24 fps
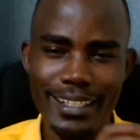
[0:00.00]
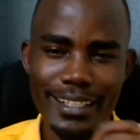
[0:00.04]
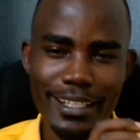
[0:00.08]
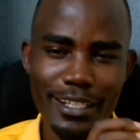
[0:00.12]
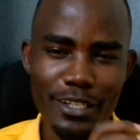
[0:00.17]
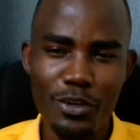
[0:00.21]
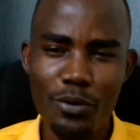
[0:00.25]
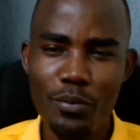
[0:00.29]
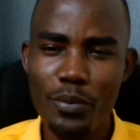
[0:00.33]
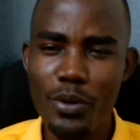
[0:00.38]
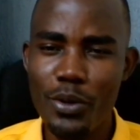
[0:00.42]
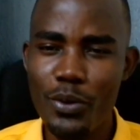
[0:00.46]
the
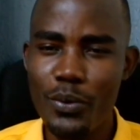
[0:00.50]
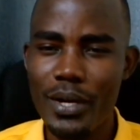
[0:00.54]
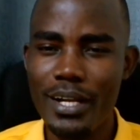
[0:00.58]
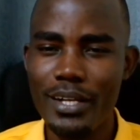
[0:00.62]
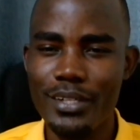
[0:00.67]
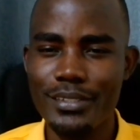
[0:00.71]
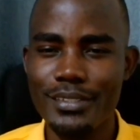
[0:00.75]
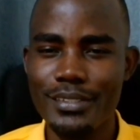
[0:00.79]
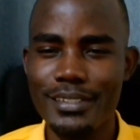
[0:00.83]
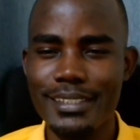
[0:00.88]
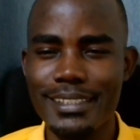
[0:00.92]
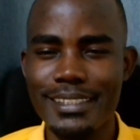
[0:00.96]
normal
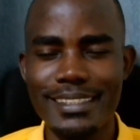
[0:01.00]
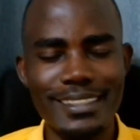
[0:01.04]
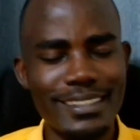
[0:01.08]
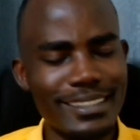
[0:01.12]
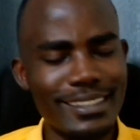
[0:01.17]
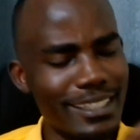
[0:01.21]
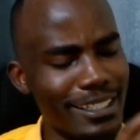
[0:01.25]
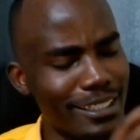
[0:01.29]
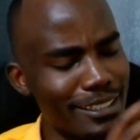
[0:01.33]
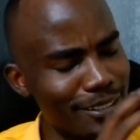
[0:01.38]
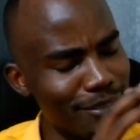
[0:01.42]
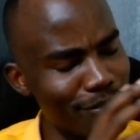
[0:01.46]
workload, it
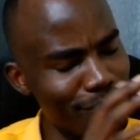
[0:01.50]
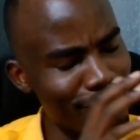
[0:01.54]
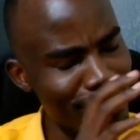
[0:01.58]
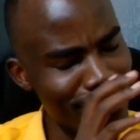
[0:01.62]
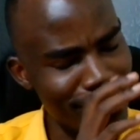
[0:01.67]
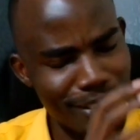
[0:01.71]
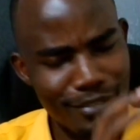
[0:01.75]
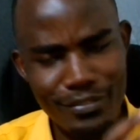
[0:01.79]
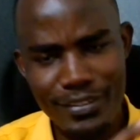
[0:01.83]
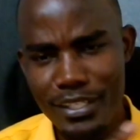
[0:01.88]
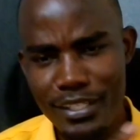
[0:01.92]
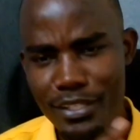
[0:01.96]
stays
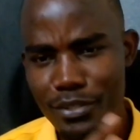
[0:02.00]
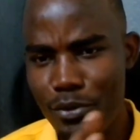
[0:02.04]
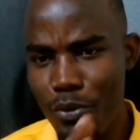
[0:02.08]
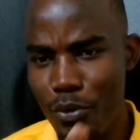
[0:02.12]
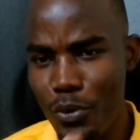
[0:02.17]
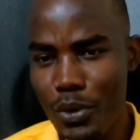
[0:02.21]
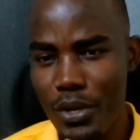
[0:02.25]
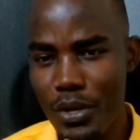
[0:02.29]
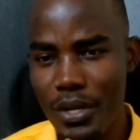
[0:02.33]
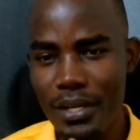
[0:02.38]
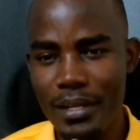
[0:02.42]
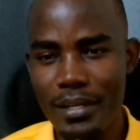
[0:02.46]
very, very
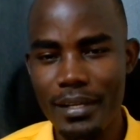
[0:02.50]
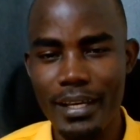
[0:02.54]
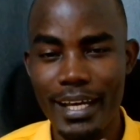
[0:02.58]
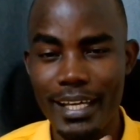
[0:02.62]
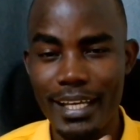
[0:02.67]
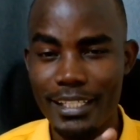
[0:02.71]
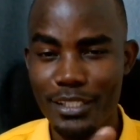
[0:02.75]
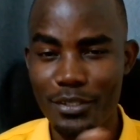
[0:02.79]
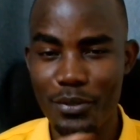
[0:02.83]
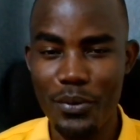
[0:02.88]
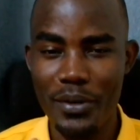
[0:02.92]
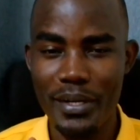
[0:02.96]
cool
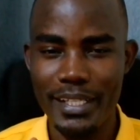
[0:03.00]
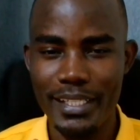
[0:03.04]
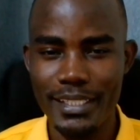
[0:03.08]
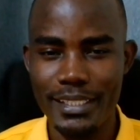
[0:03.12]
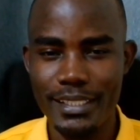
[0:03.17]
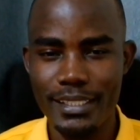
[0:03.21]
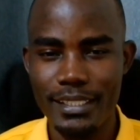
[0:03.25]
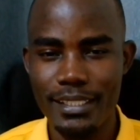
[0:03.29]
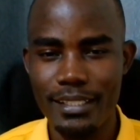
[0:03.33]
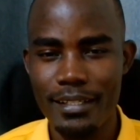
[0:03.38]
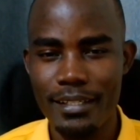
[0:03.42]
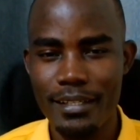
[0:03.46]
and
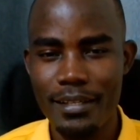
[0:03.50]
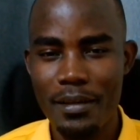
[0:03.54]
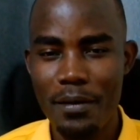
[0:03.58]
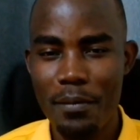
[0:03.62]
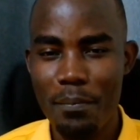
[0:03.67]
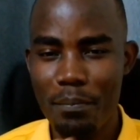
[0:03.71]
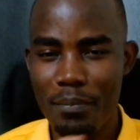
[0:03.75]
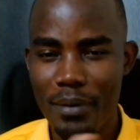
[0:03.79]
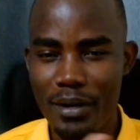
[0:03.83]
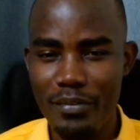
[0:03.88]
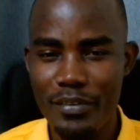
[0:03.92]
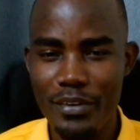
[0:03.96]
quiet,
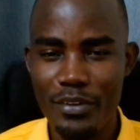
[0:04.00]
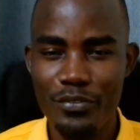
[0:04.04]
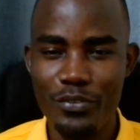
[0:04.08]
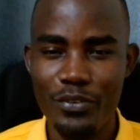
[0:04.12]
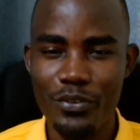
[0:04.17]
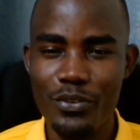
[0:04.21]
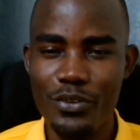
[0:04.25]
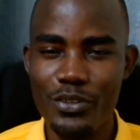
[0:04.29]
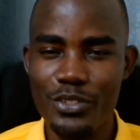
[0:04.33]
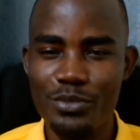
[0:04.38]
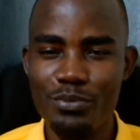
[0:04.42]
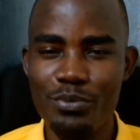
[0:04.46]
perfect for
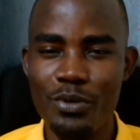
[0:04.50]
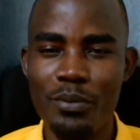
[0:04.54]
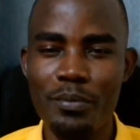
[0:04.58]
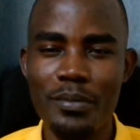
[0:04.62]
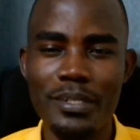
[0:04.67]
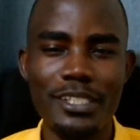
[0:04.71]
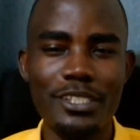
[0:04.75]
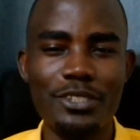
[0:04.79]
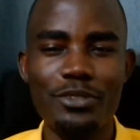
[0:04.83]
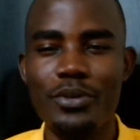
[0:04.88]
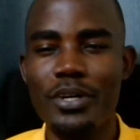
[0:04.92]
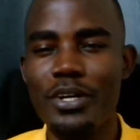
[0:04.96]
those
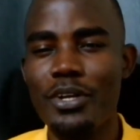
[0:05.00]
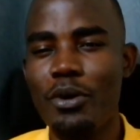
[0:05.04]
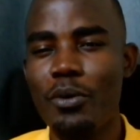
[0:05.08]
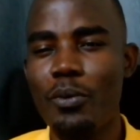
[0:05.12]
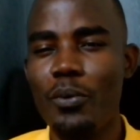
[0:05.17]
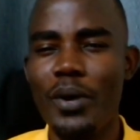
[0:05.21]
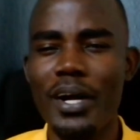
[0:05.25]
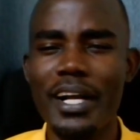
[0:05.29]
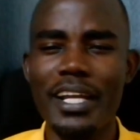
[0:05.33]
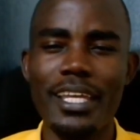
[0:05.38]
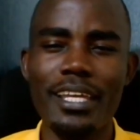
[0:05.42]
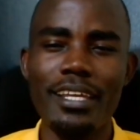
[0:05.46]
moments where you're
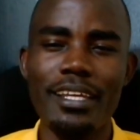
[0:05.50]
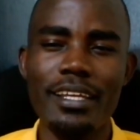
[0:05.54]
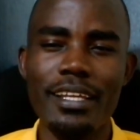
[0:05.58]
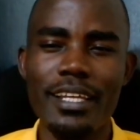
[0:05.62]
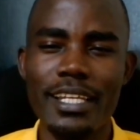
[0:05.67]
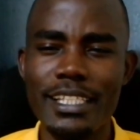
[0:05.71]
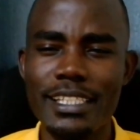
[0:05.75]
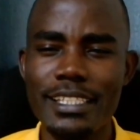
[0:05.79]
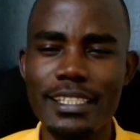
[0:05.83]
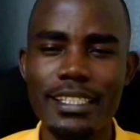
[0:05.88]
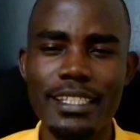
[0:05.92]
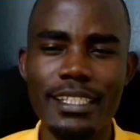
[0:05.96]
working
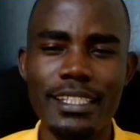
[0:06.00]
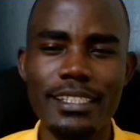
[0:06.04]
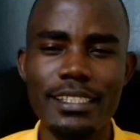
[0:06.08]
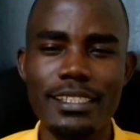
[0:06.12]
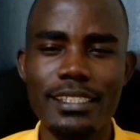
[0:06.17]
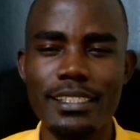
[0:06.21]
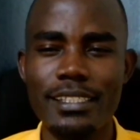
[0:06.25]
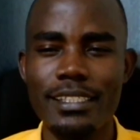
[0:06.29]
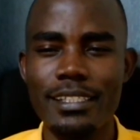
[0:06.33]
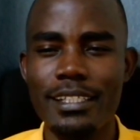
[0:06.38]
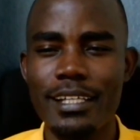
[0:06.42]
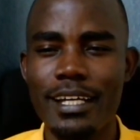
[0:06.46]
late
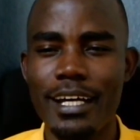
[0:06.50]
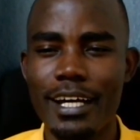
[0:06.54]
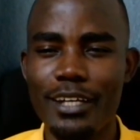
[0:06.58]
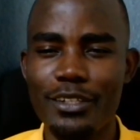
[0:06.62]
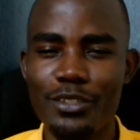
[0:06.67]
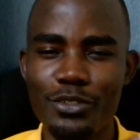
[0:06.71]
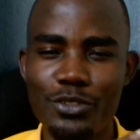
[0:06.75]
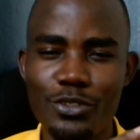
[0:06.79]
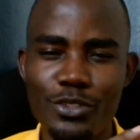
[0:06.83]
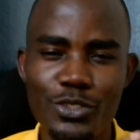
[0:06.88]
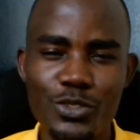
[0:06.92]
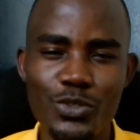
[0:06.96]
night and
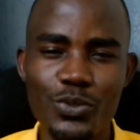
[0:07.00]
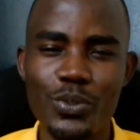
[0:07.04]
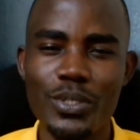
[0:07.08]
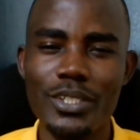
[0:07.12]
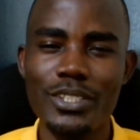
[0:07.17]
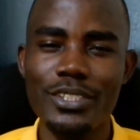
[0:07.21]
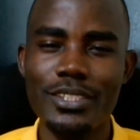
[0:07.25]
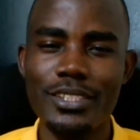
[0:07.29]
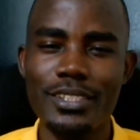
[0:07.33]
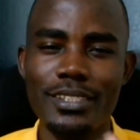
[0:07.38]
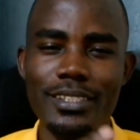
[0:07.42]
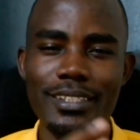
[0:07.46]
you don't
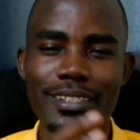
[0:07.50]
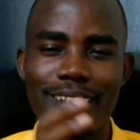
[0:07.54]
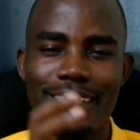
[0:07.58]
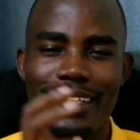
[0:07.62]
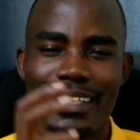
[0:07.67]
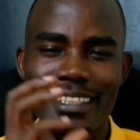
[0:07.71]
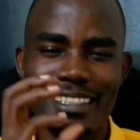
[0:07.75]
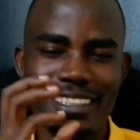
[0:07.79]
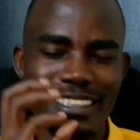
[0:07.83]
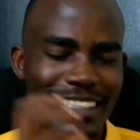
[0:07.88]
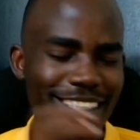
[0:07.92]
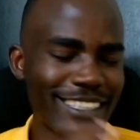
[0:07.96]
want
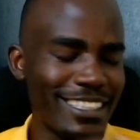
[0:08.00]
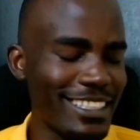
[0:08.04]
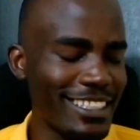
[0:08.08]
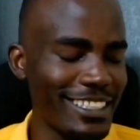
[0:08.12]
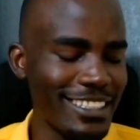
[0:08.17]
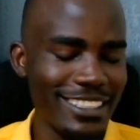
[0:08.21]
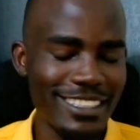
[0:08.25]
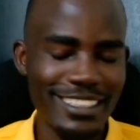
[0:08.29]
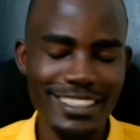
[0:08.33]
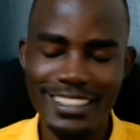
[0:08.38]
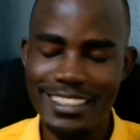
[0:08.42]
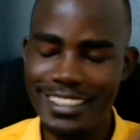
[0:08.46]
jet
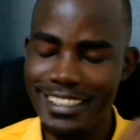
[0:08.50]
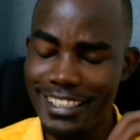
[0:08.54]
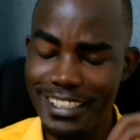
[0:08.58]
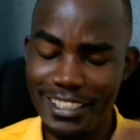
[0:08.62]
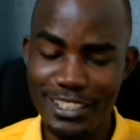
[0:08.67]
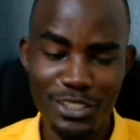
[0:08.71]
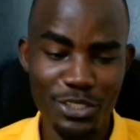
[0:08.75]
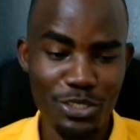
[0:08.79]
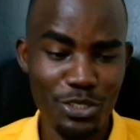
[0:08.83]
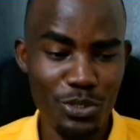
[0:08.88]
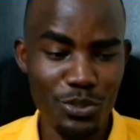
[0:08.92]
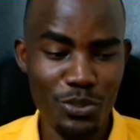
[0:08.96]
engine
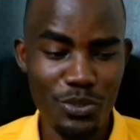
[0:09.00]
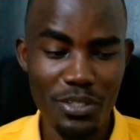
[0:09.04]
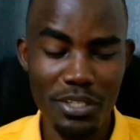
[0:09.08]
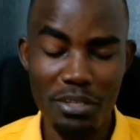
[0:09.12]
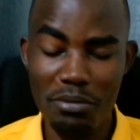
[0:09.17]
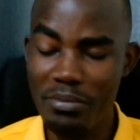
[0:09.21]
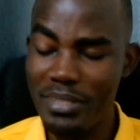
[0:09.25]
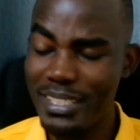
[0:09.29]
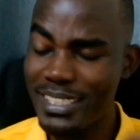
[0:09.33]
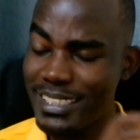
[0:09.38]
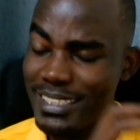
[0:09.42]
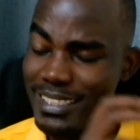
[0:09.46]
next to you.
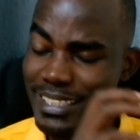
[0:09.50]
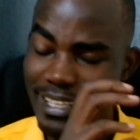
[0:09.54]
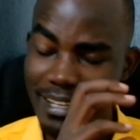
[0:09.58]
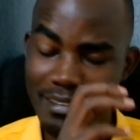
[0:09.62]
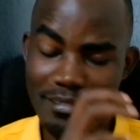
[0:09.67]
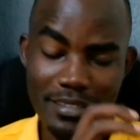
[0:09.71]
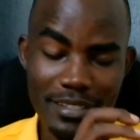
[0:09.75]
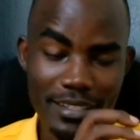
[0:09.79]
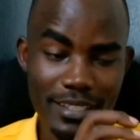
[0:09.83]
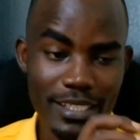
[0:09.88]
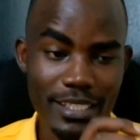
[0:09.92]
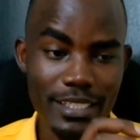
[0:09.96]
Imagine
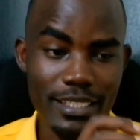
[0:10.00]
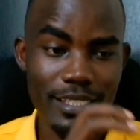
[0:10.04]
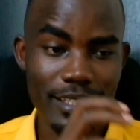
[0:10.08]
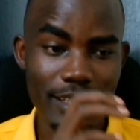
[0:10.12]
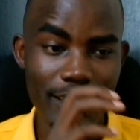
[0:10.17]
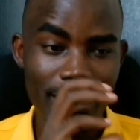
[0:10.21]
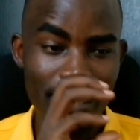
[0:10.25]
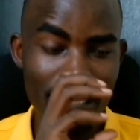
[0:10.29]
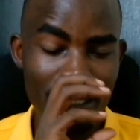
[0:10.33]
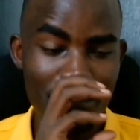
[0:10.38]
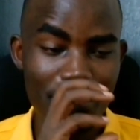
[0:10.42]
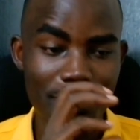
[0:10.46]
having
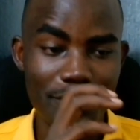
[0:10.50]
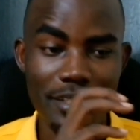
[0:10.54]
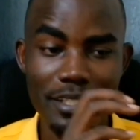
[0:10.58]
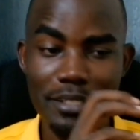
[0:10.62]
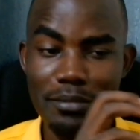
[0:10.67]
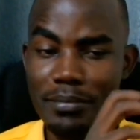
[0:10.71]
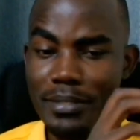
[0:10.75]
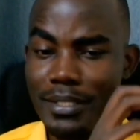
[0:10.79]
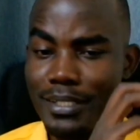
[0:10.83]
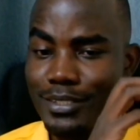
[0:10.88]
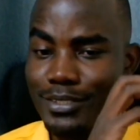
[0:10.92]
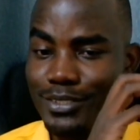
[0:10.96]
that laptop
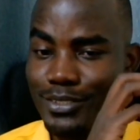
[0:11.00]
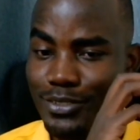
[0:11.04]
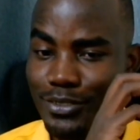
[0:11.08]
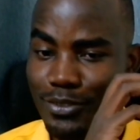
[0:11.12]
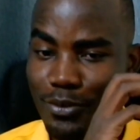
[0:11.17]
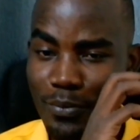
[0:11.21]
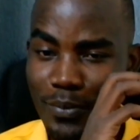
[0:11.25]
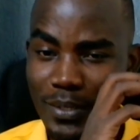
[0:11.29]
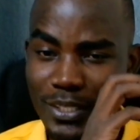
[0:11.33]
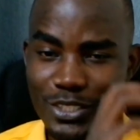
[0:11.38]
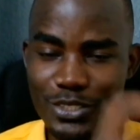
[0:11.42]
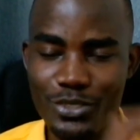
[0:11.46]
that makes so
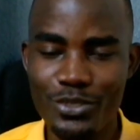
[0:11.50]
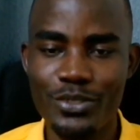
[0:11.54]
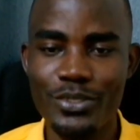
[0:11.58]
much